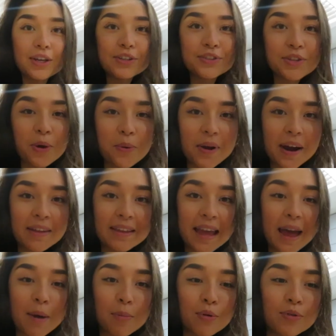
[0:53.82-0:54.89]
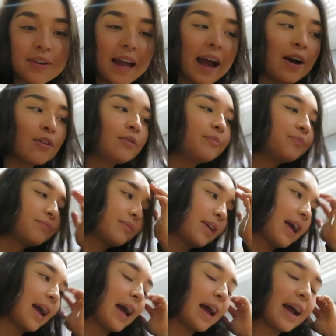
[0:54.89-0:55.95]
So we're at the airport now,
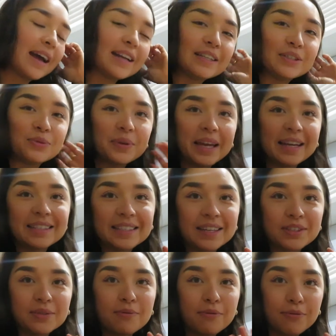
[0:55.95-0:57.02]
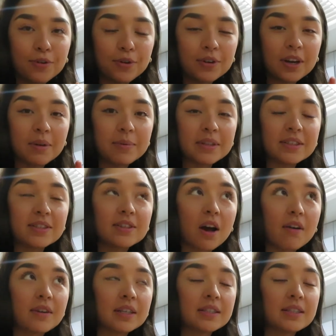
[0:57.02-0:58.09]
and we have to get some food. I've been
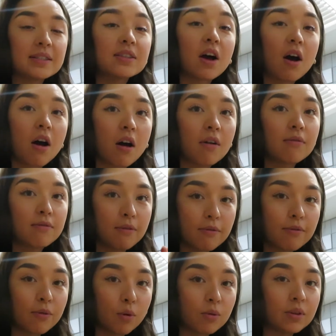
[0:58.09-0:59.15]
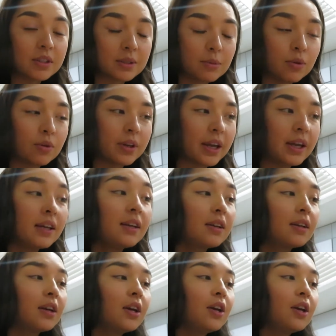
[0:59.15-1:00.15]
starving since 4:30 this morning.